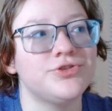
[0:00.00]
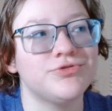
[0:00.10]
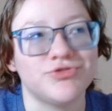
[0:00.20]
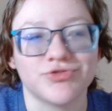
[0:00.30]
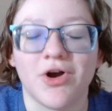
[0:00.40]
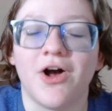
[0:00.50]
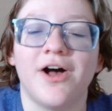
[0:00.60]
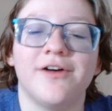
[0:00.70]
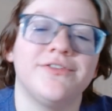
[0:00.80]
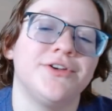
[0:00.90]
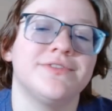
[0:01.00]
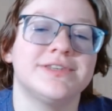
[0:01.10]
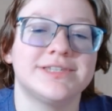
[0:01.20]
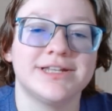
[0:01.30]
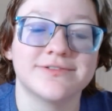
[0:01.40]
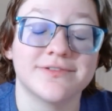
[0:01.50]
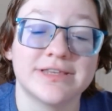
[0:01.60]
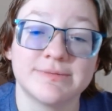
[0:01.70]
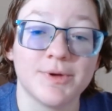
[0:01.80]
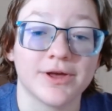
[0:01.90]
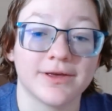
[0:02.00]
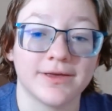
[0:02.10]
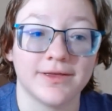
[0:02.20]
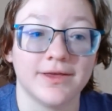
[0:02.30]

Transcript: to draw a few of the scenes from this book.